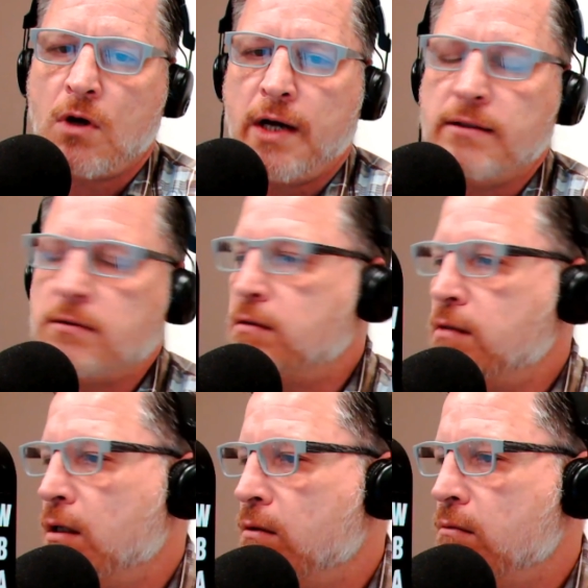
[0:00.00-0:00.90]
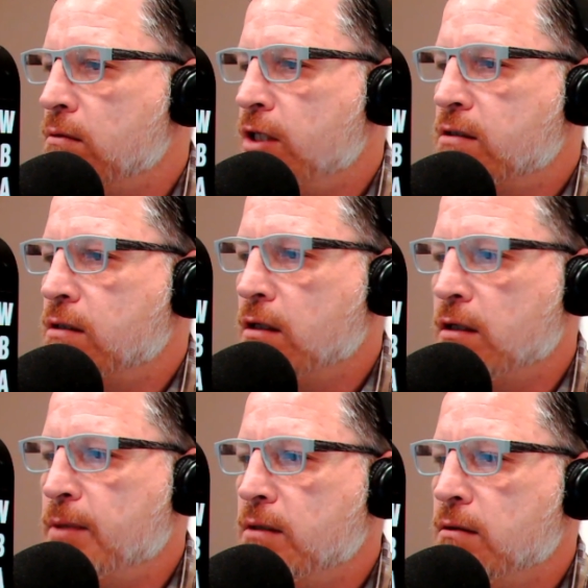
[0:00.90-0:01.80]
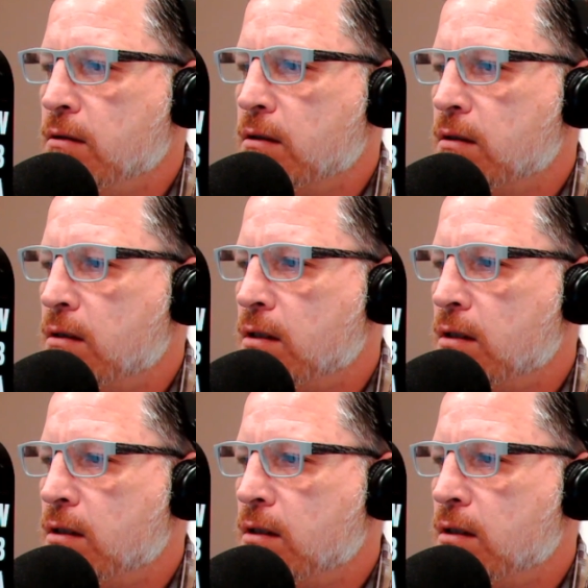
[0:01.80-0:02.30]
All right. So, Justin Goodman, you're